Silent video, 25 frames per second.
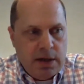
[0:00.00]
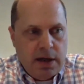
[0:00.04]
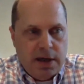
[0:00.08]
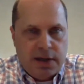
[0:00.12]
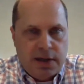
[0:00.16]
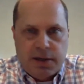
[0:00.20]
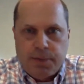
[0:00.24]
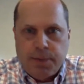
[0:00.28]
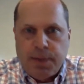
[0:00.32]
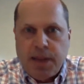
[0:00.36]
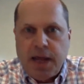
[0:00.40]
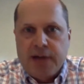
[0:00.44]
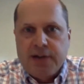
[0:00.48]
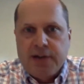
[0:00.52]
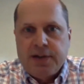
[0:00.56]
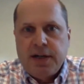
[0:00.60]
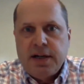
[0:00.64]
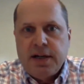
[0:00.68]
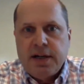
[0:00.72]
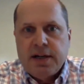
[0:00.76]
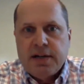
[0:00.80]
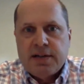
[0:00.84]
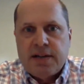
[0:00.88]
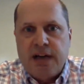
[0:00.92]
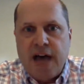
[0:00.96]
Supply
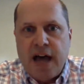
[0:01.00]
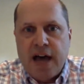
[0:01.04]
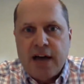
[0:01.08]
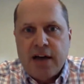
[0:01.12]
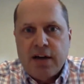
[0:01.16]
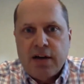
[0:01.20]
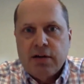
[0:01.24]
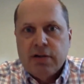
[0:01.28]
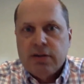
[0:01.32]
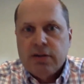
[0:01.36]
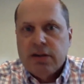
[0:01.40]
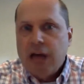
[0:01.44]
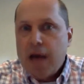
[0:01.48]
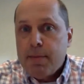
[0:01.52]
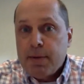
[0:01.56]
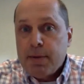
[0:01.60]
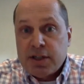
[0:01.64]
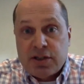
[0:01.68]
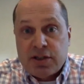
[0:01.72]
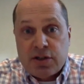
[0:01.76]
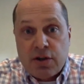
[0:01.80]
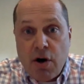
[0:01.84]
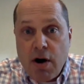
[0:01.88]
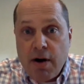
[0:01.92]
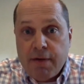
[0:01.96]
Chain Designer,
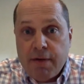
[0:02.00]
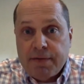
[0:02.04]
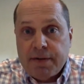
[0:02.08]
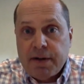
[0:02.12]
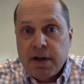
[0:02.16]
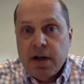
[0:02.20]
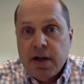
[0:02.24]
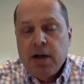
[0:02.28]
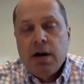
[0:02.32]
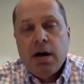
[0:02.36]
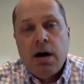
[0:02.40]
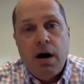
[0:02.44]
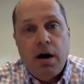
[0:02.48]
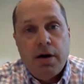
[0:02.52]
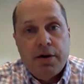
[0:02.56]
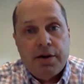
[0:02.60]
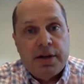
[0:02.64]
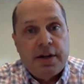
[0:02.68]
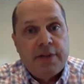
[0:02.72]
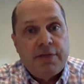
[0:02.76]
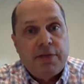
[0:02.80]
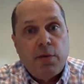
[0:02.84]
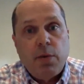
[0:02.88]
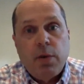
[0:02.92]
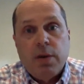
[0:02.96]
LlamaSoft, all the
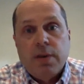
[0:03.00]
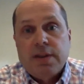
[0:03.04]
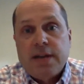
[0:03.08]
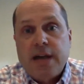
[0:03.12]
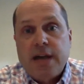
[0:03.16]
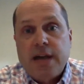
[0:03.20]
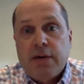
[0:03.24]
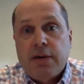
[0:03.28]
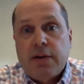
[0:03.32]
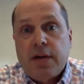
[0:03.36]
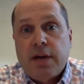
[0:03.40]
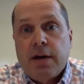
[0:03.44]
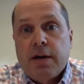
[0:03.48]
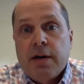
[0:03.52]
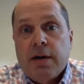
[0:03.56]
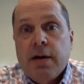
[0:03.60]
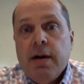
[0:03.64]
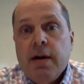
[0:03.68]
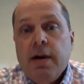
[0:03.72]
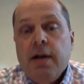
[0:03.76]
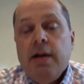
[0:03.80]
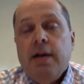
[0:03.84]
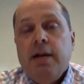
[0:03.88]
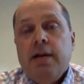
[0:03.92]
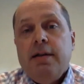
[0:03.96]
different ones out there,
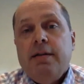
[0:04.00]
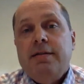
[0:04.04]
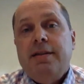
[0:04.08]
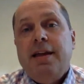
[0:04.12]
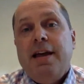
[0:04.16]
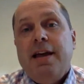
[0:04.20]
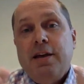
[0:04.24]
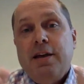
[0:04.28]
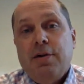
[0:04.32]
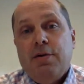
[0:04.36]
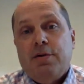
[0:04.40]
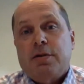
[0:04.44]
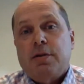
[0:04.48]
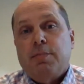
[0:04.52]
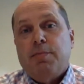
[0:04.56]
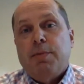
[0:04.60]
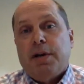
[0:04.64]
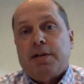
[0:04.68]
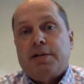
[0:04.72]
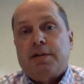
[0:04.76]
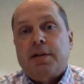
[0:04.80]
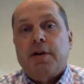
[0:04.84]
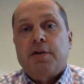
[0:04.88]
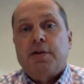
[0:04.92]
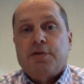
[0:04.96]
they use a
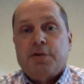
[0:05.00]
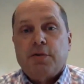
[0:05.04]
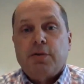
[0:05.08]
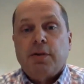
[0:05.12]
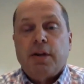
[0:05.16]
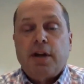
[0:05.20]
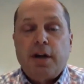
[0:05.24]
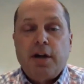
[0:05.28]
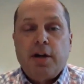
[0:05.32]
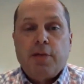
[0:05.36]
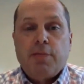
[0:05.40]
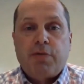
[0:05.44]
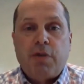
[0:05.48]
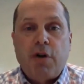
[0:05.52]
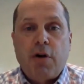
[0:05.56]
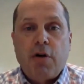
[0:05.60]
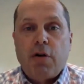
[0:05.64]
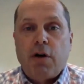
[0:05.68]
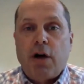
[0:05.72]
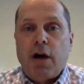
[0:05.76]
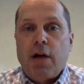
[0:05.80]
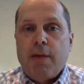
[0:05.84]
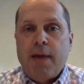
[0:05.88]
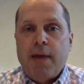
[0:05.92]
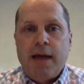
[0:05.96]
mixed integer linear
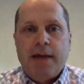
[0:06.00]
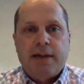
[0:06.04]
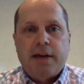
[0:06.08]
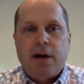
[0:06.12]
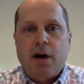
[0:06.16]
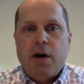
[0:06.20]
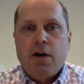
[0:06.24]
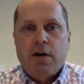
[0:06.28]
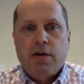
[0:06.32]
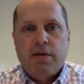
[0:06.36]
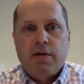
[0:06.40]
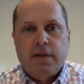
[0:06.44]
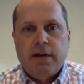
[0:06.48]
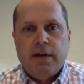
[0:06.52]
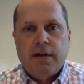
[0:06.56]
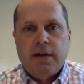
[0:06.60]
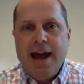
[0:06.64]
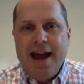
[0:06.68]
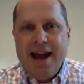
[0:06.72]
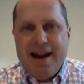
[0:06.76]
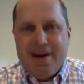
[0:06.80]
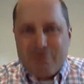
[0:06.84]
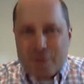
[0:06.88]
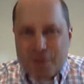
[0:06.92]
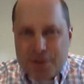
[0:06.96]
program at the heart of it,
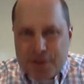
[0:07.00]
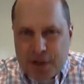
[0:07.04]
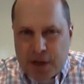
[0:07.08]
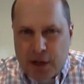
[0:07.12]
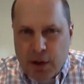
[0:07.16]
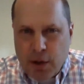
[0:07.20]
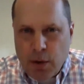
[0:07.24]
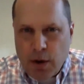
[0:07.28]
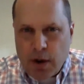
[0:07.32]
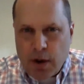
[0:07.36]
every single